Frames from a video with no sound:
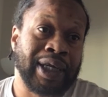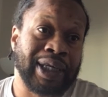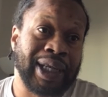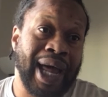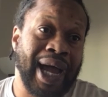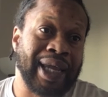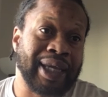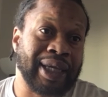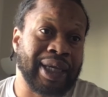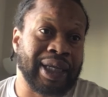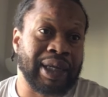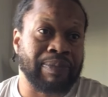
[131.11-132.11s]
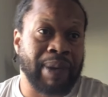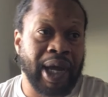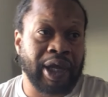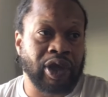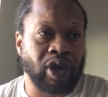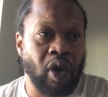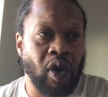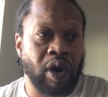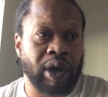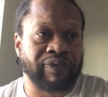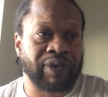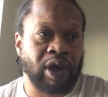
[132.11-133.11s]
lying in the
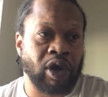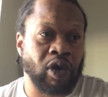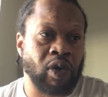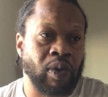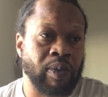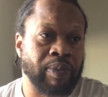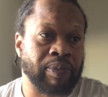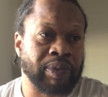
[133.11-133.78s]
backyard of the home.